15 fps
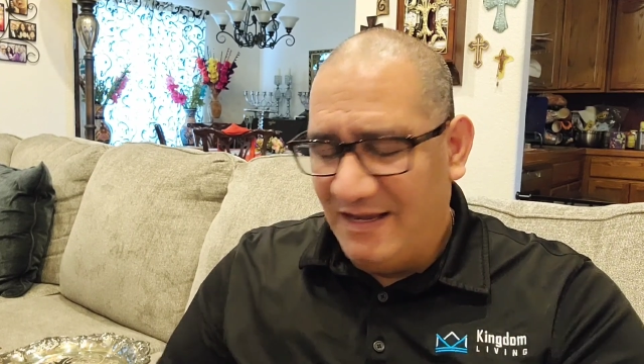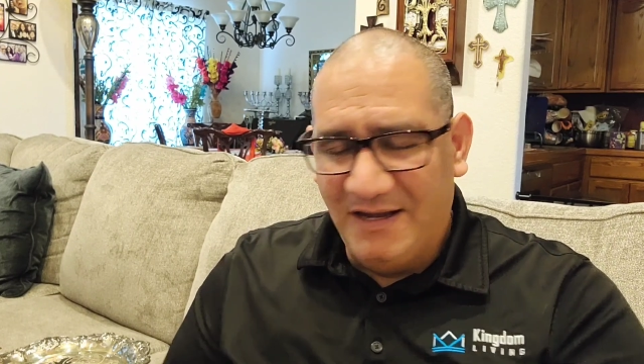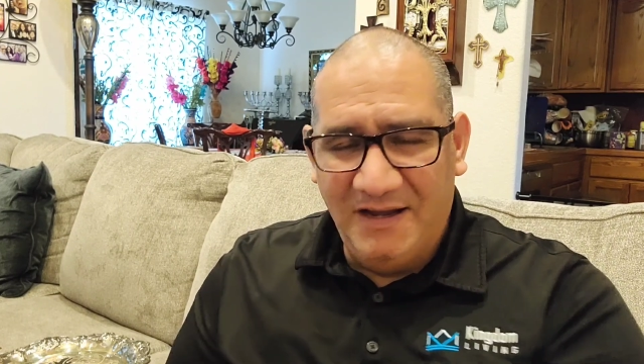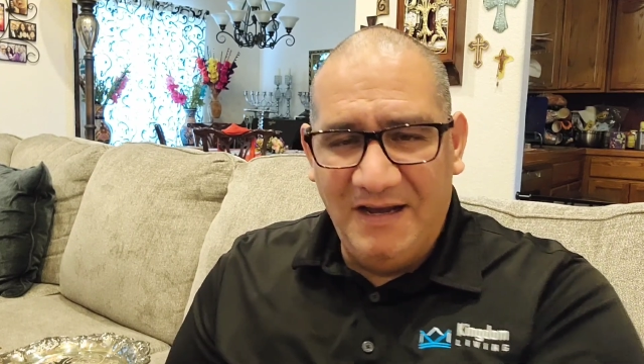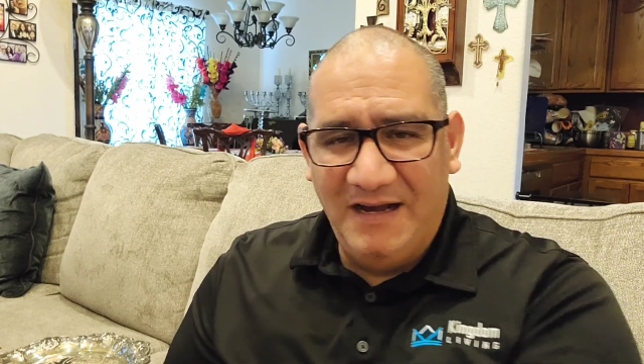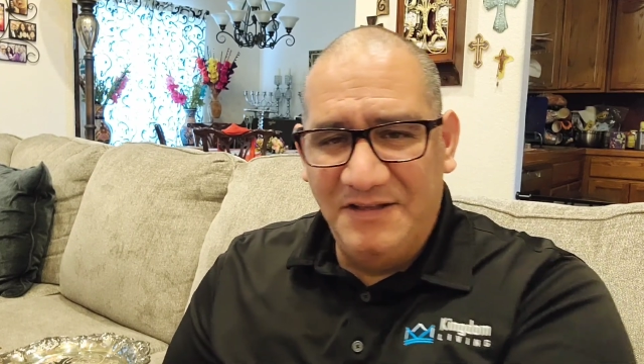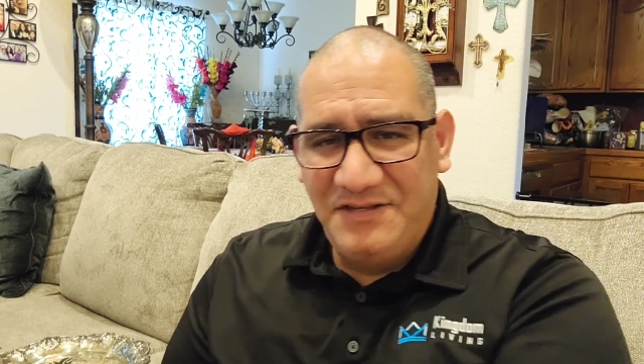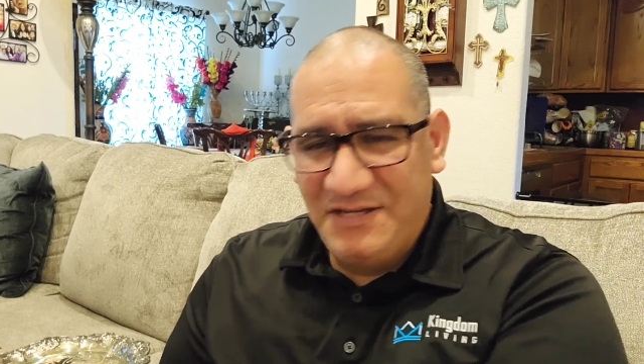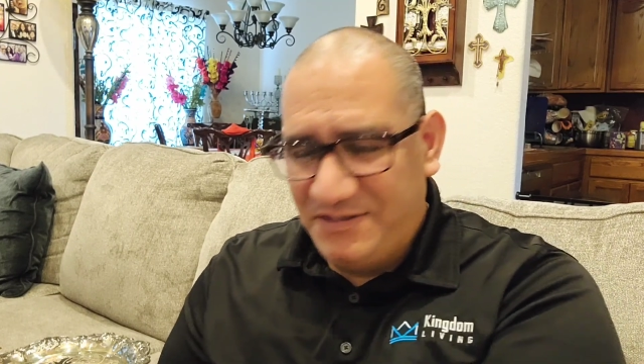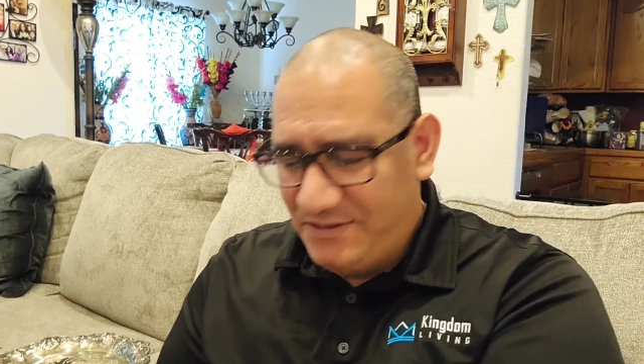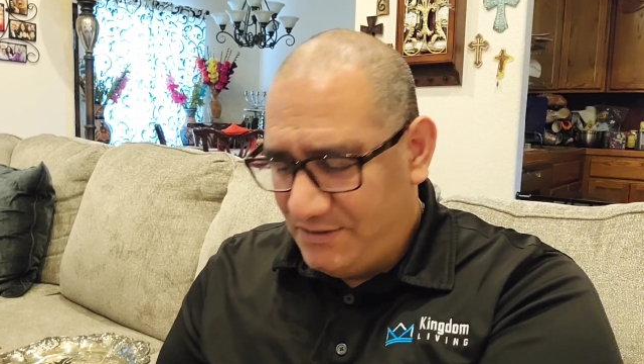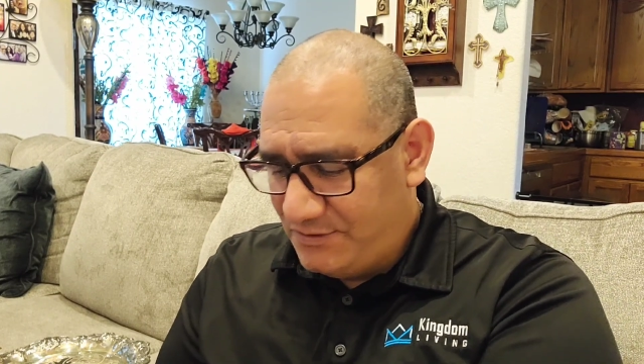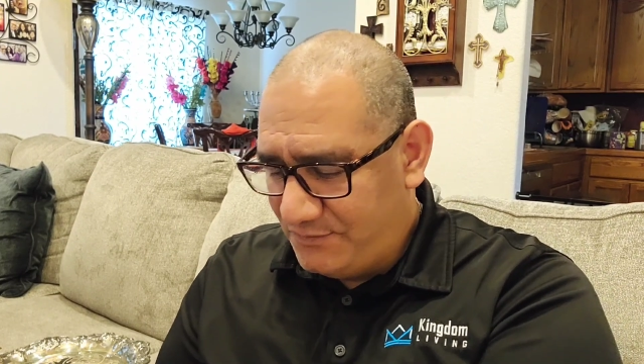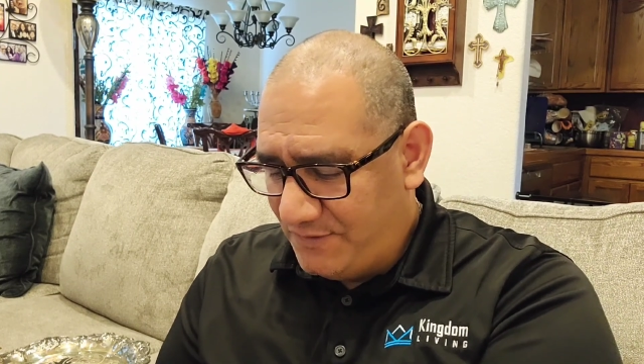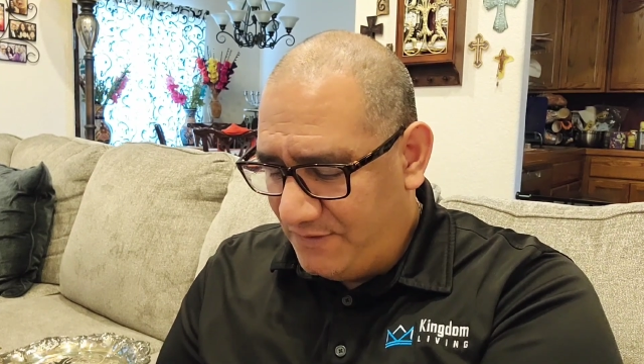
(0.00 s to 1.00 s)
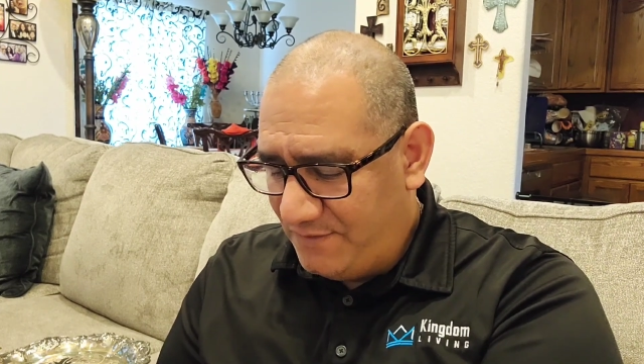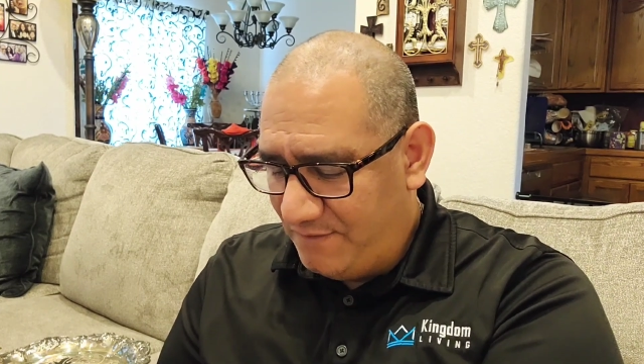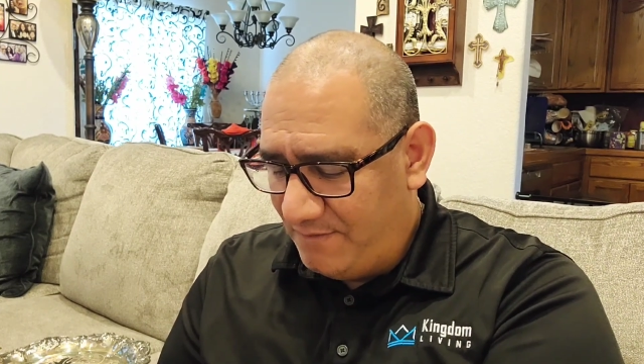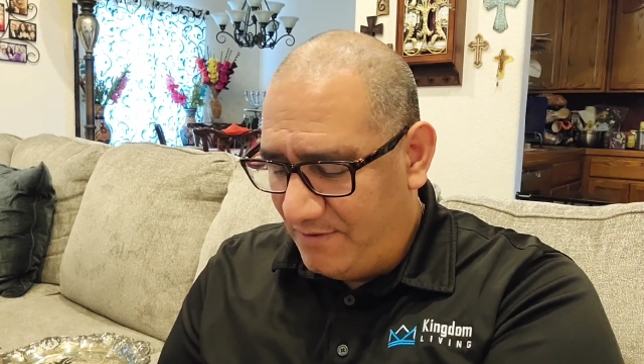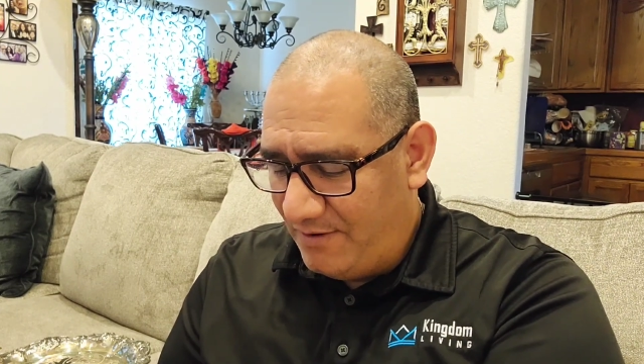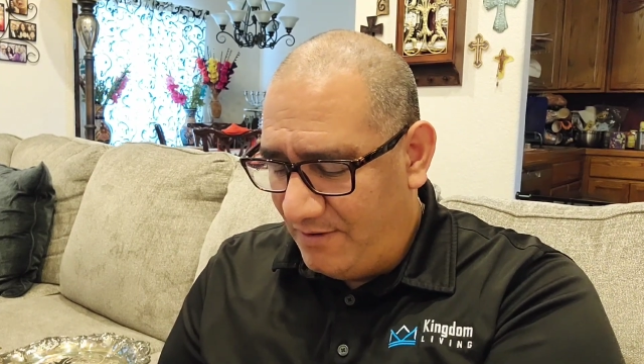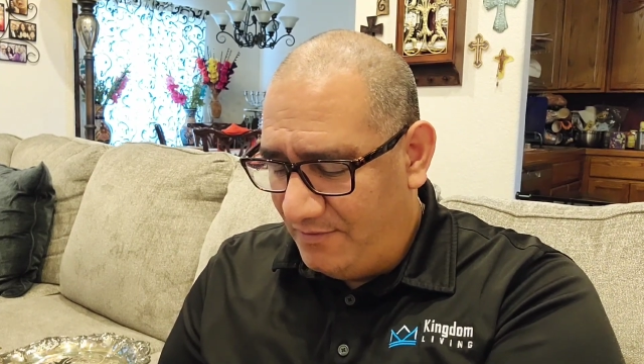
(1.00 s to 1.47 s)
God sets us free
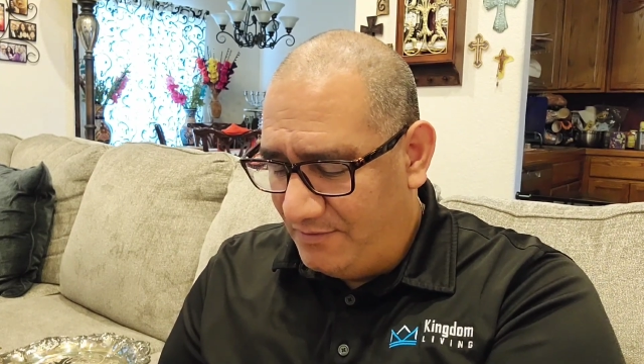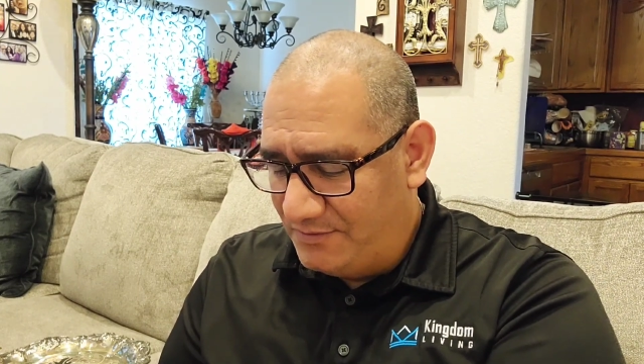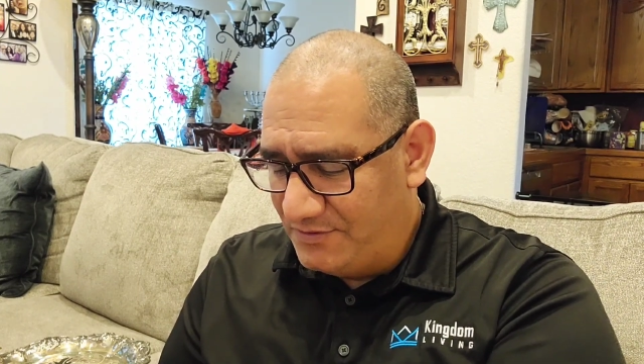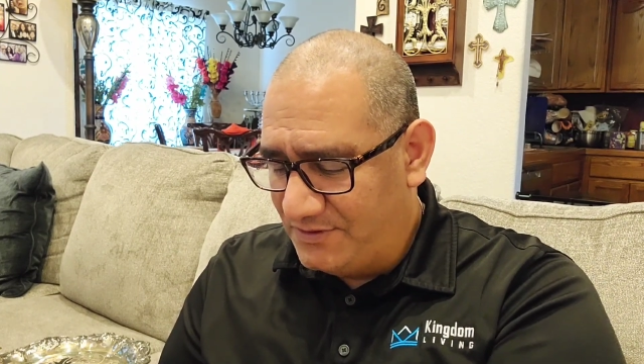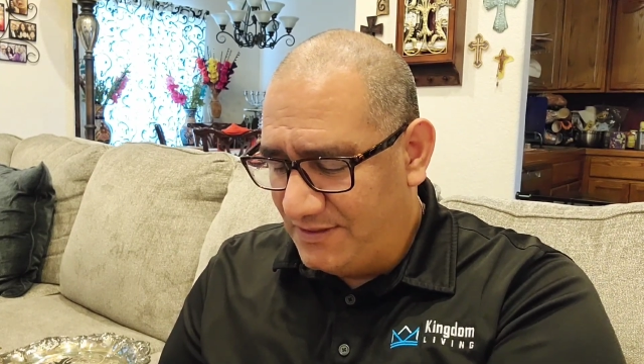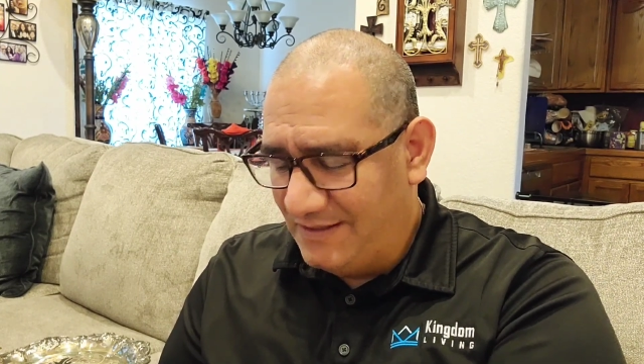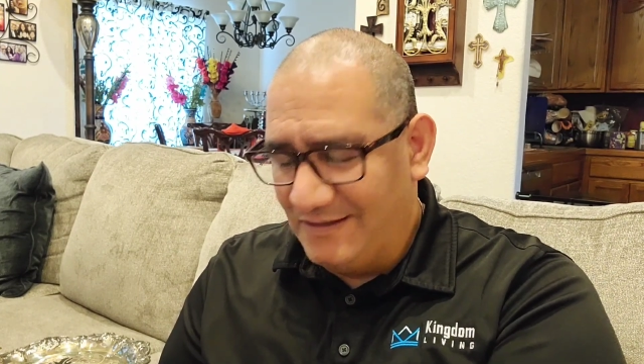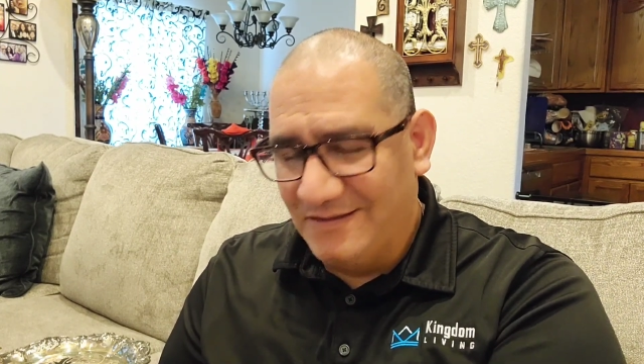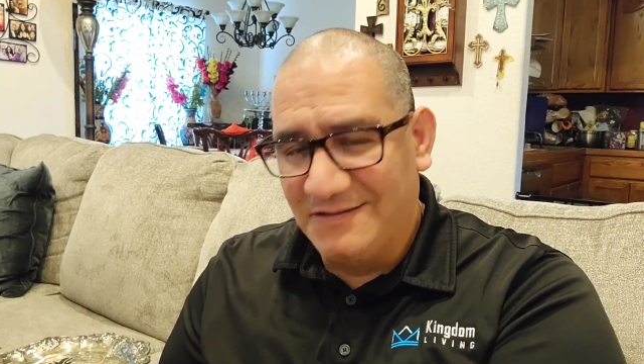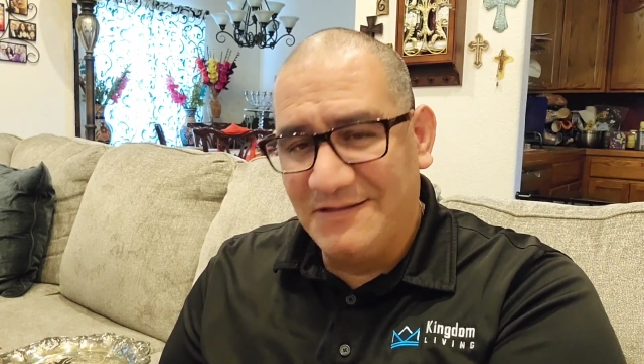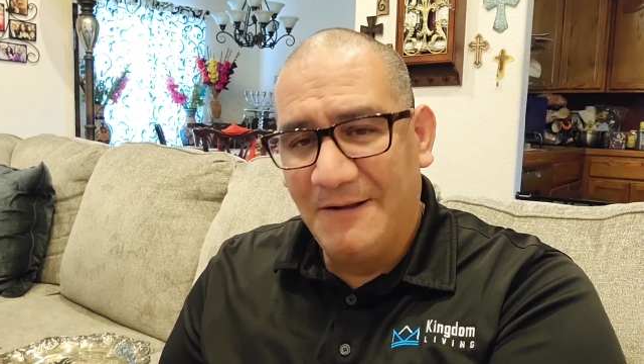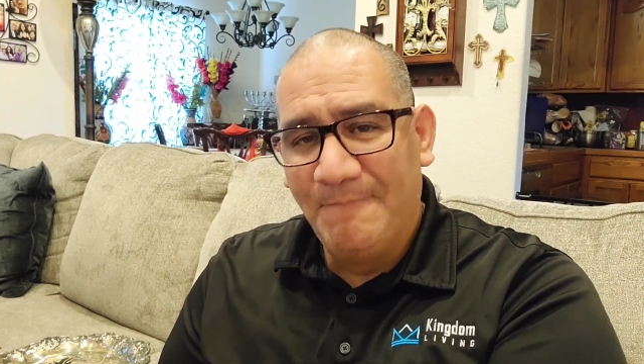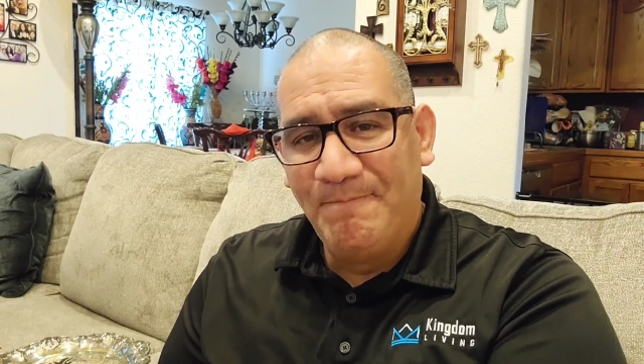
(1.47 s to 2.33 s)
from all those things.